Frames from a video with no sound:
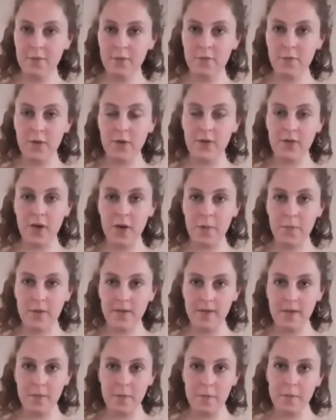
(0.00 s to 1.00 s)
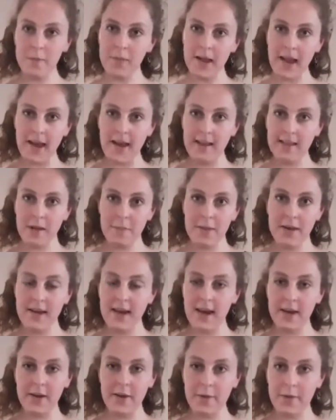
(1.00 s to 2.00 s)
For example, playing the
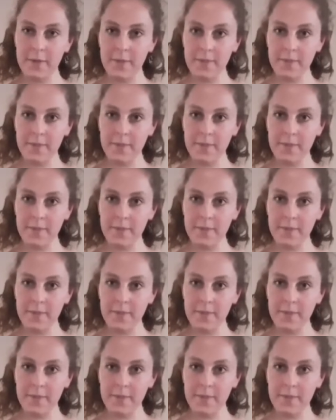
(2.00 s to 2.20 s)
piano